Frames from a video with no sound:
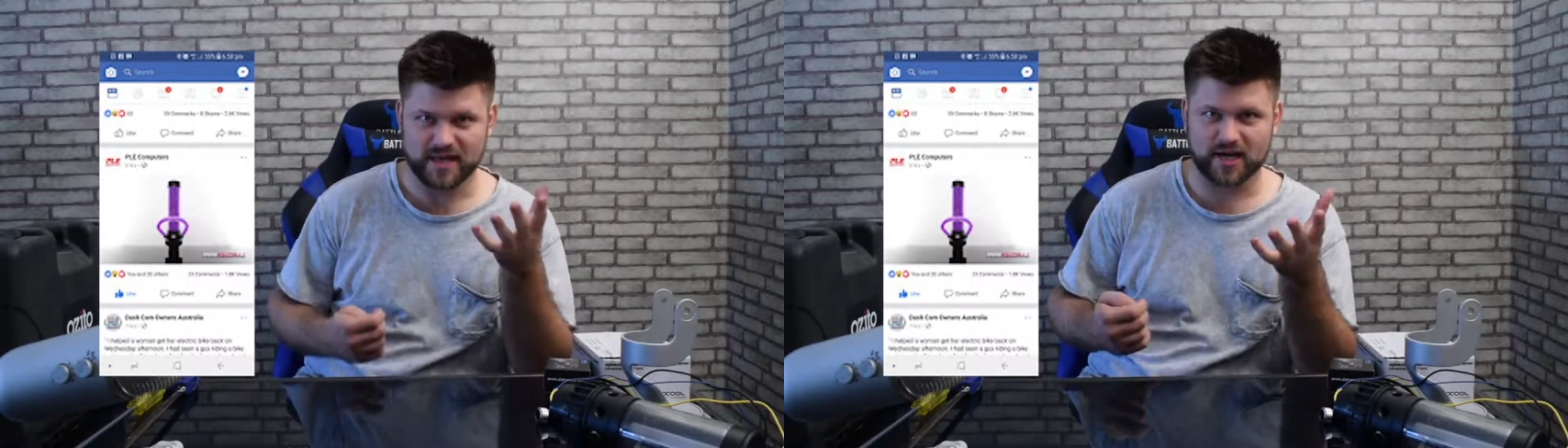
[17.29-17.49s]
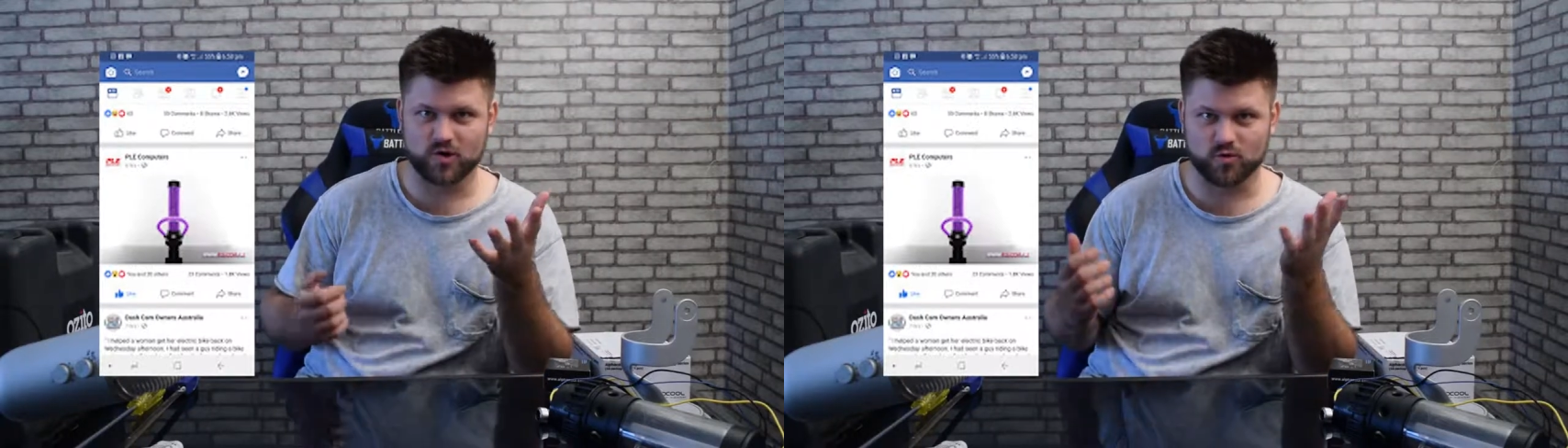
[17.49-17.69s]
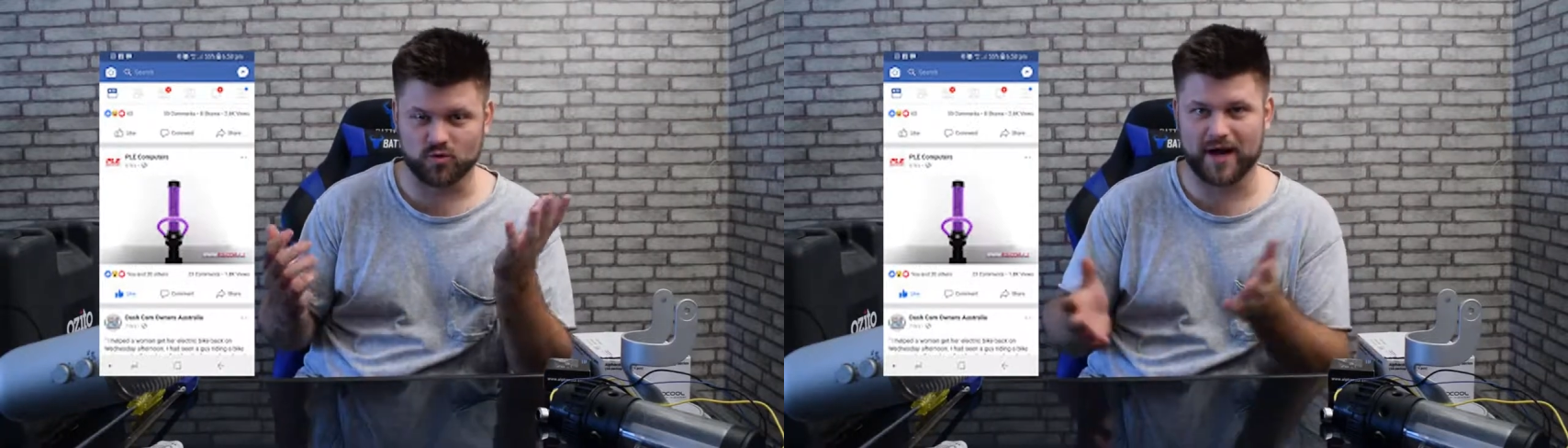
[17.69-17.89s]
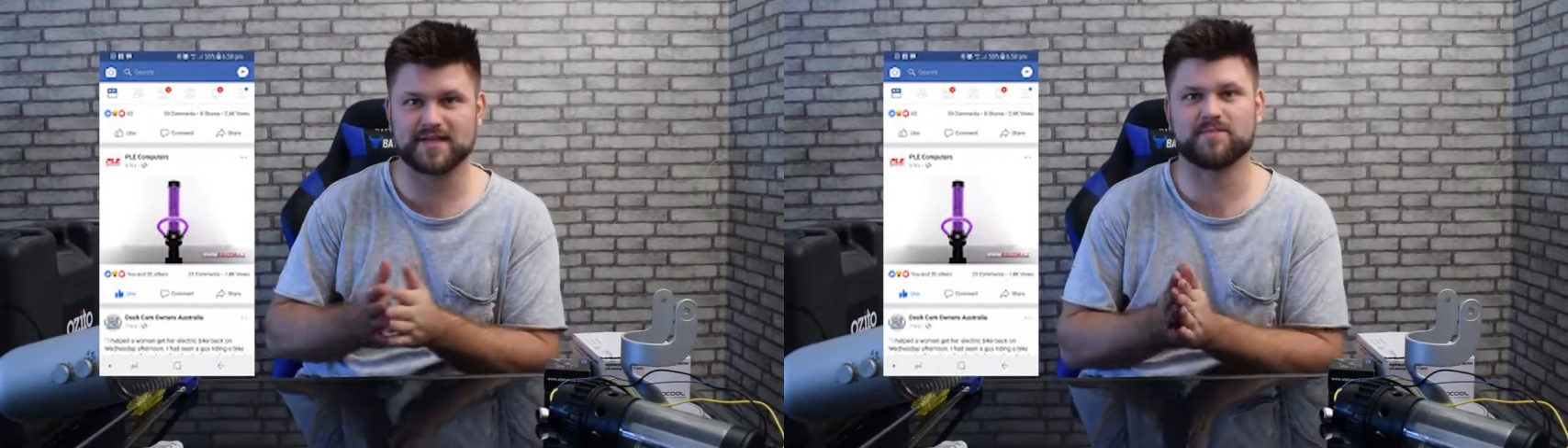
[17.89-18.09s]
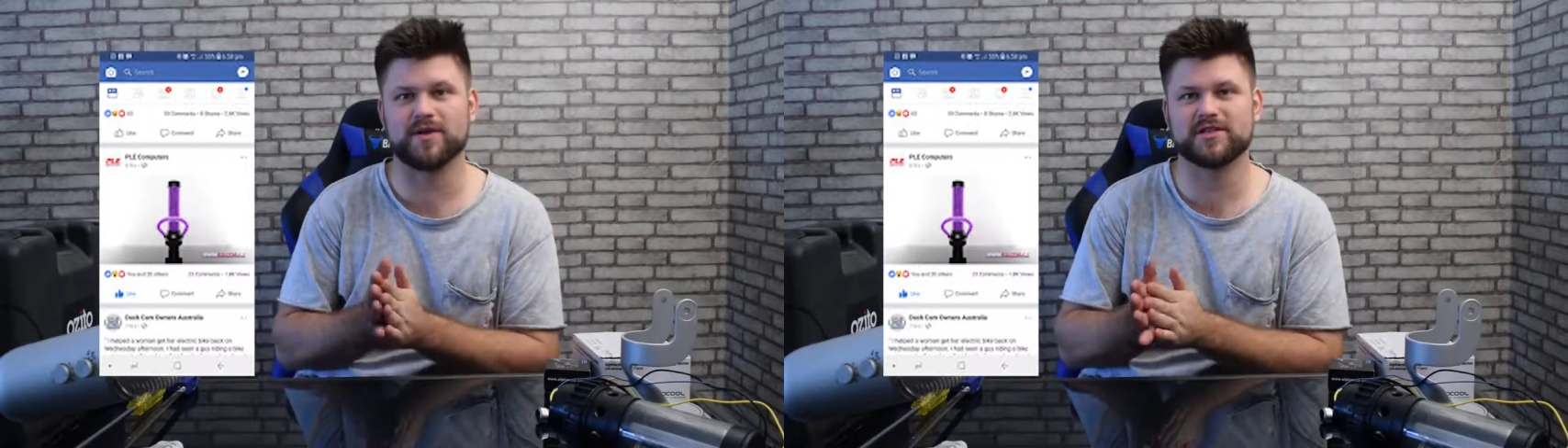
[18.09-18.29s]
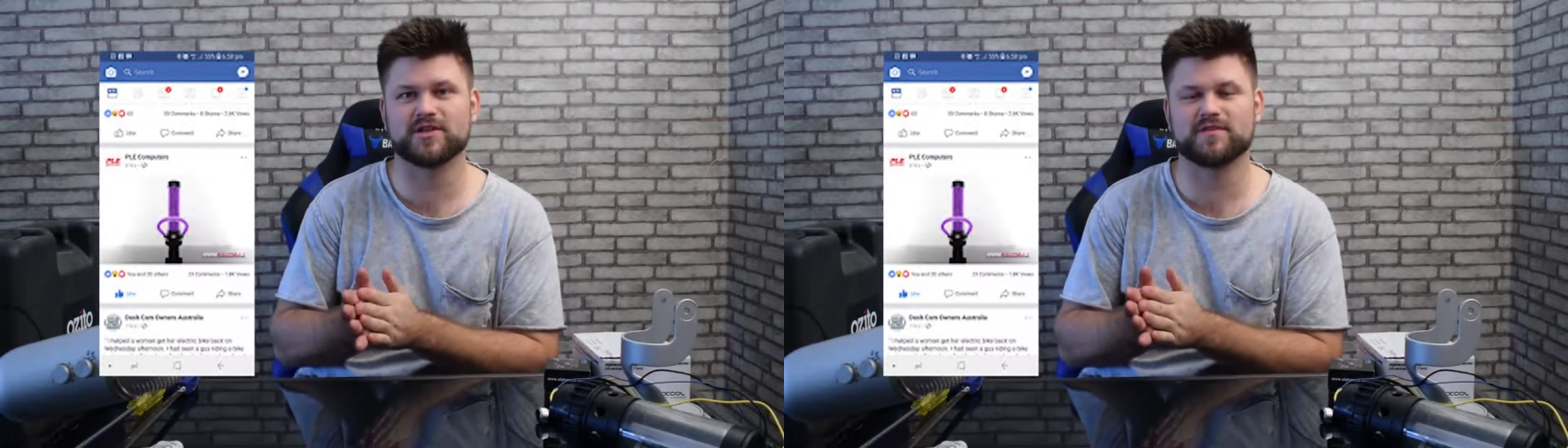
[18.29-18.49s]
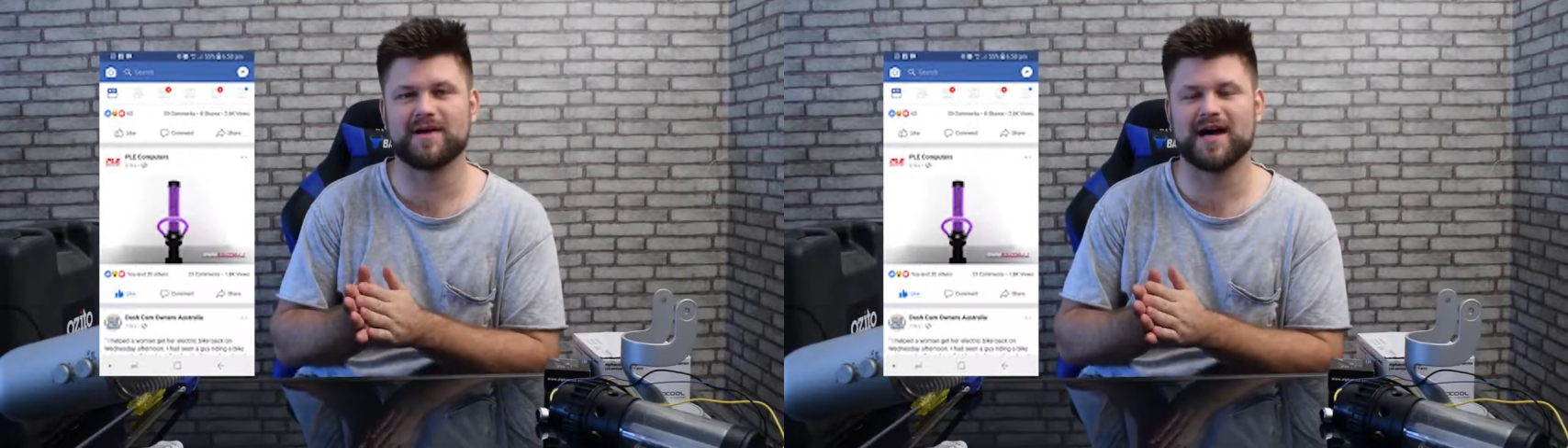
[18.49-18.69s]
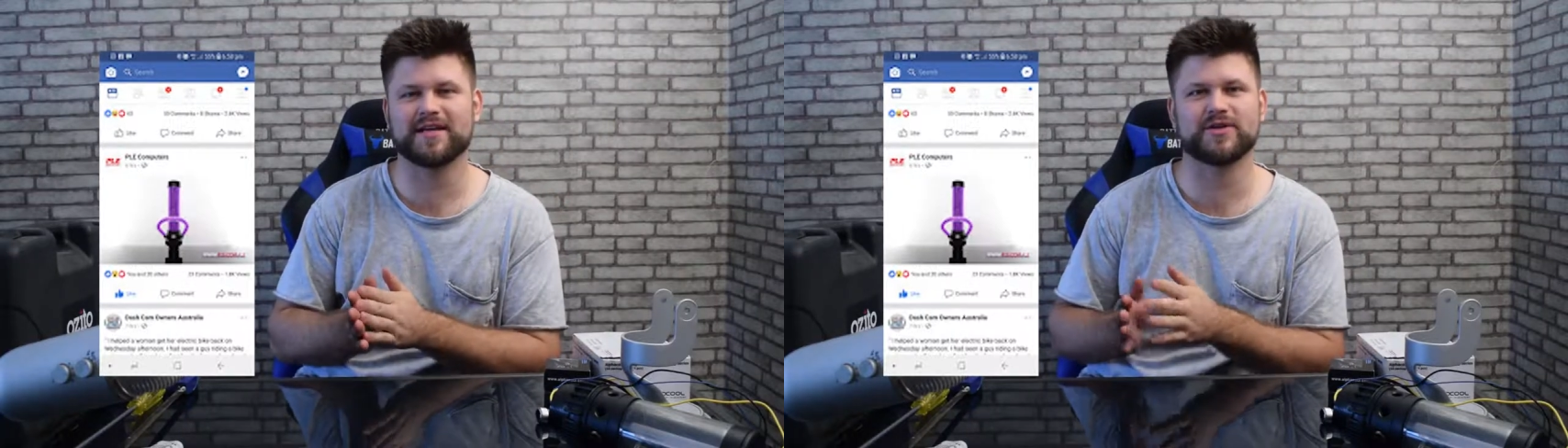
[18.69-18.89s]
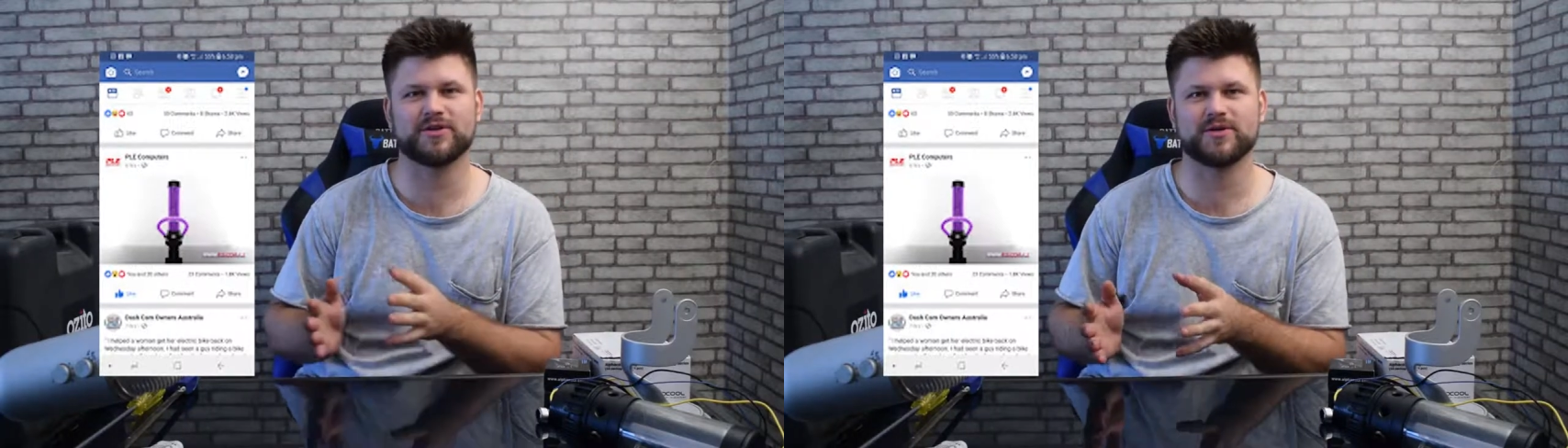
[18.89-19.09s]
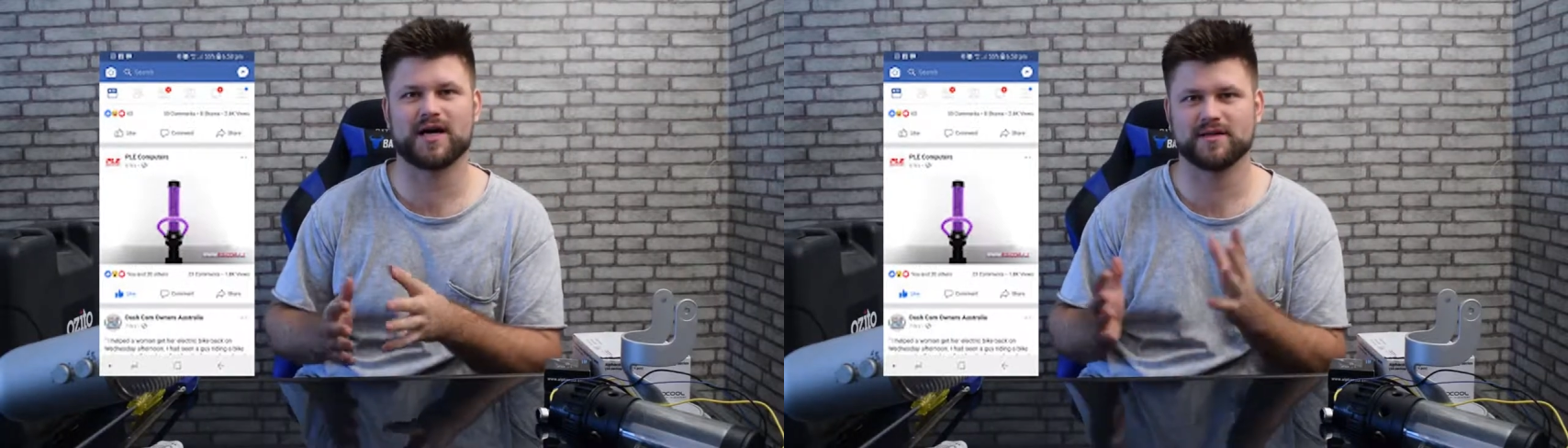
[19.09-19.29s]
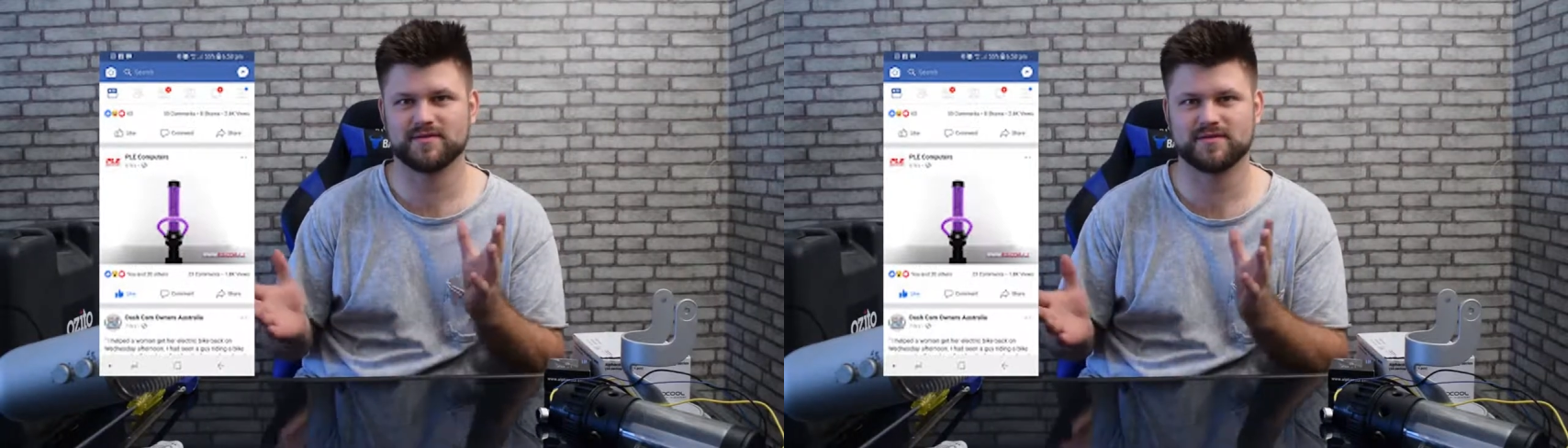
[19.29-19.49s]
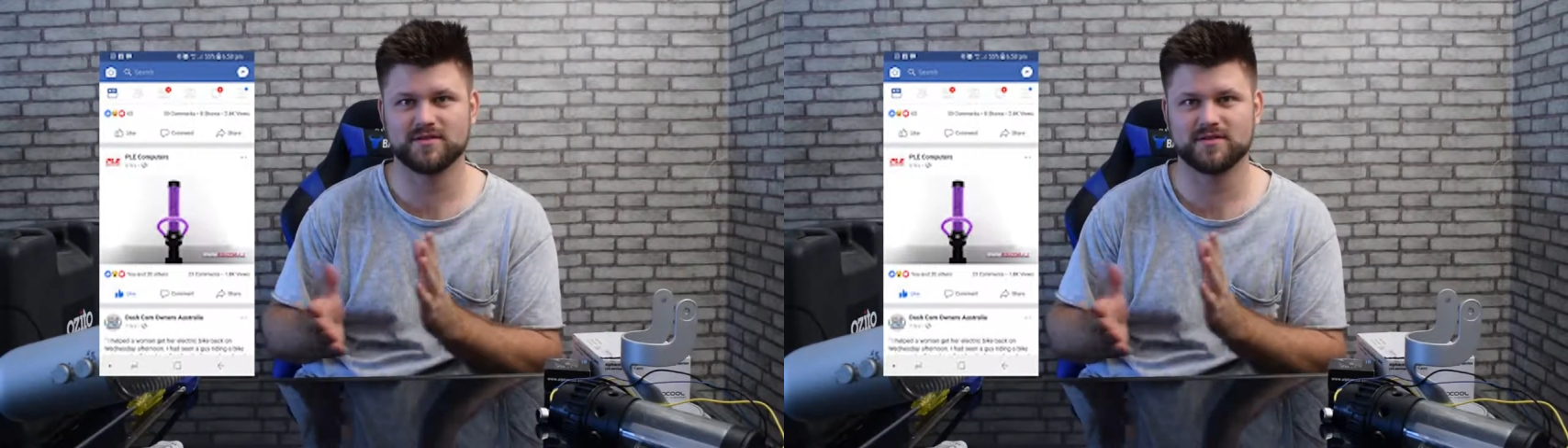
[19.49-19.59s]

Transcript: a great sponsor of mine, who uh,